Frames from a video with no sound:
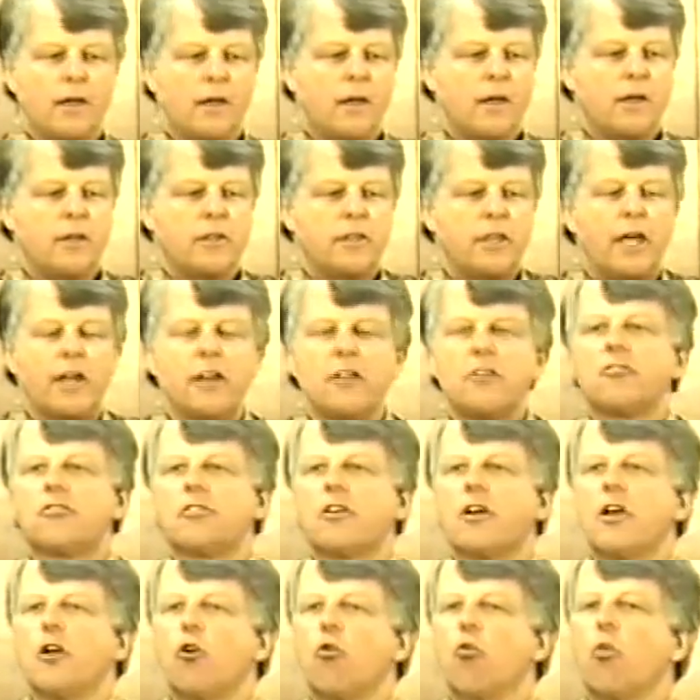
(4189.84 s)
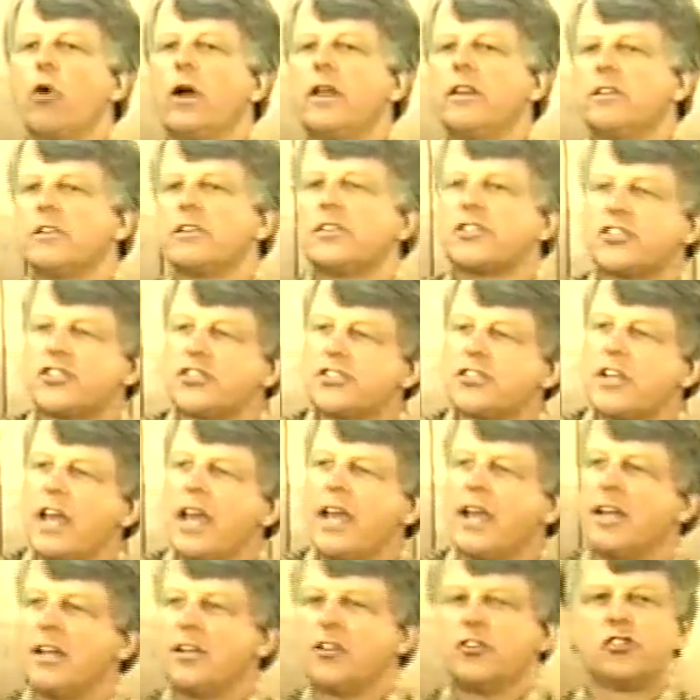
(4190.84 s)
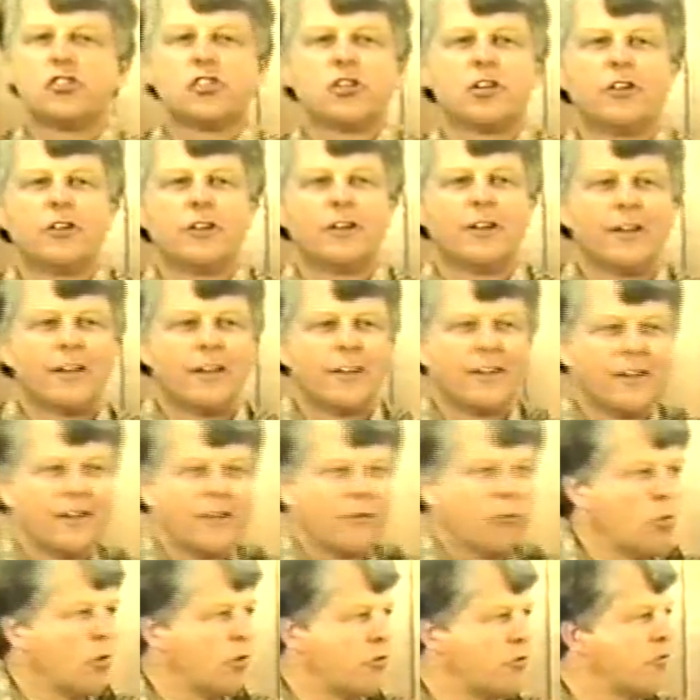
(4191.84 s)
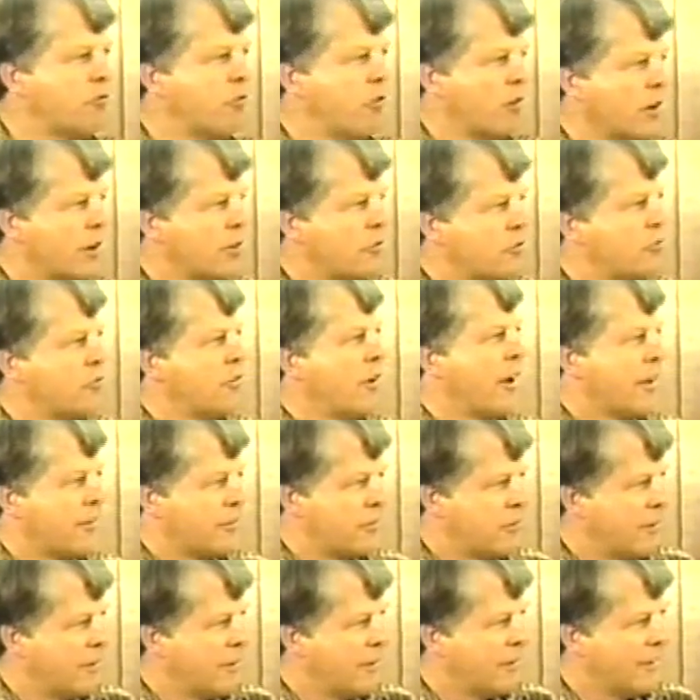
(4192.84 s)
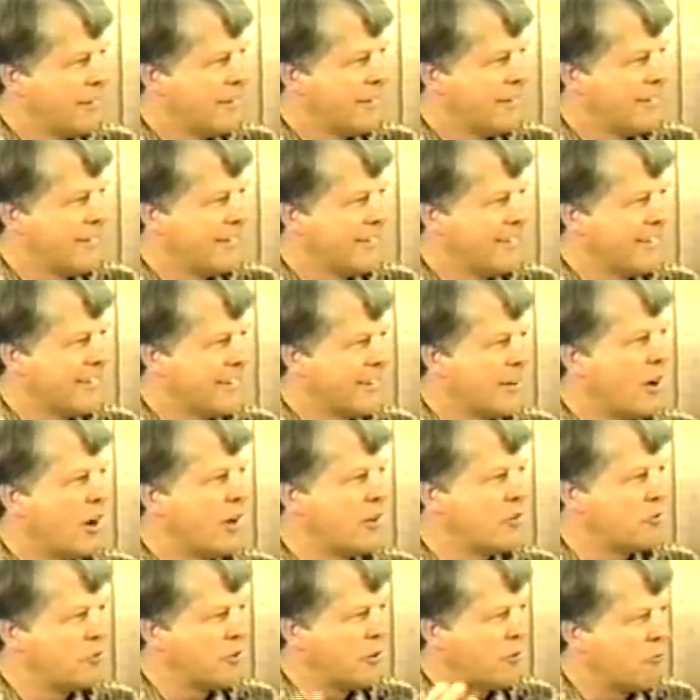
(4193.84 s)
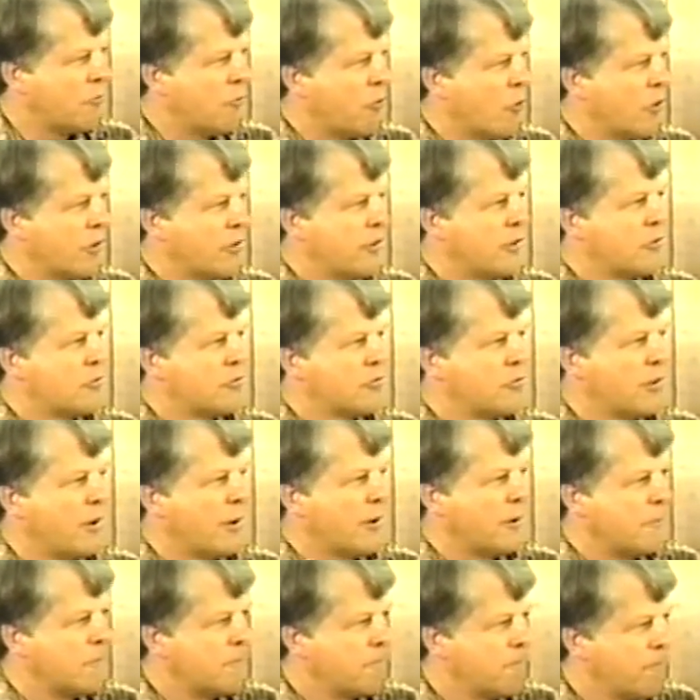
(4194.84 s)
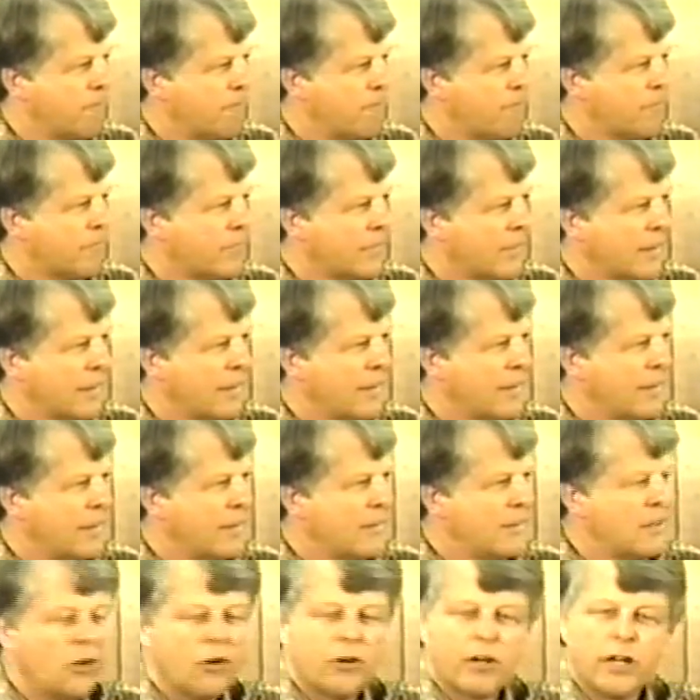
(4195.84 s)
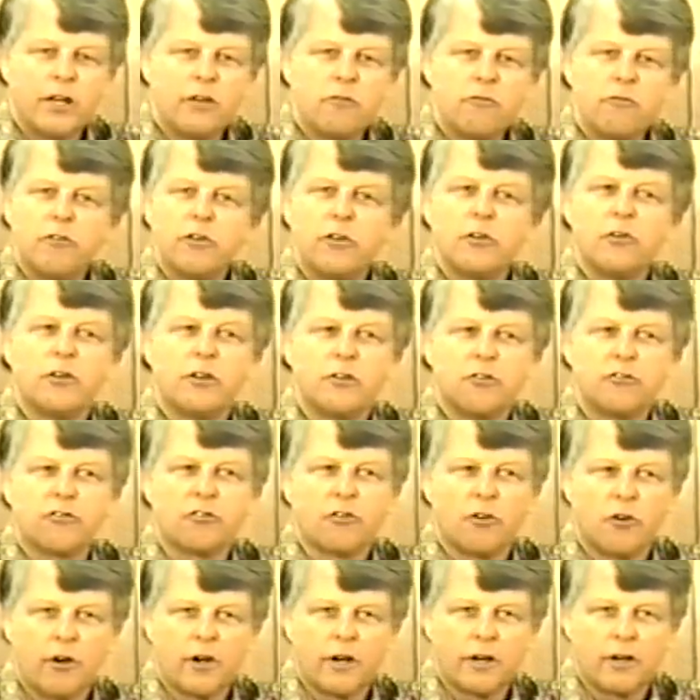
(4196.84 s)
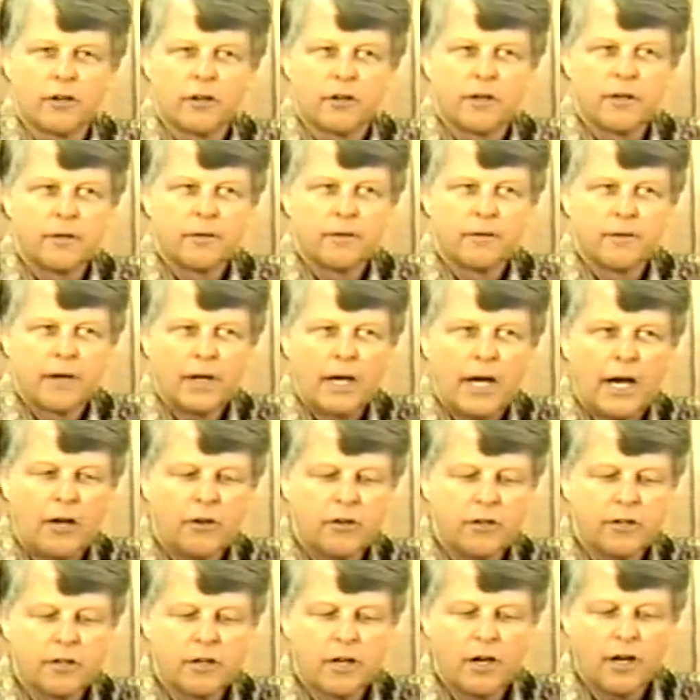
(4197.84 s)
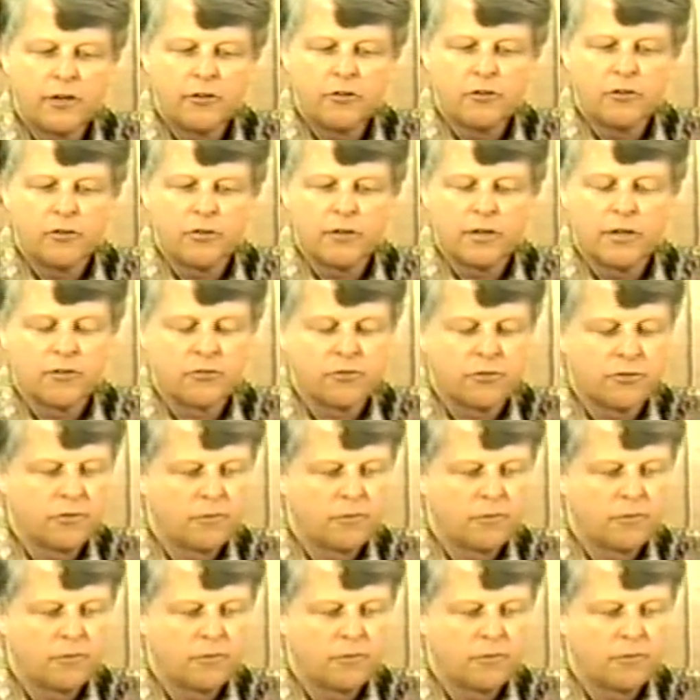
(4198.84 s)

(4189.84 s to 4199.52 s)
That is, when the stage was fully set, God sent forth his son. Now, again, viewed historically, how did God do this?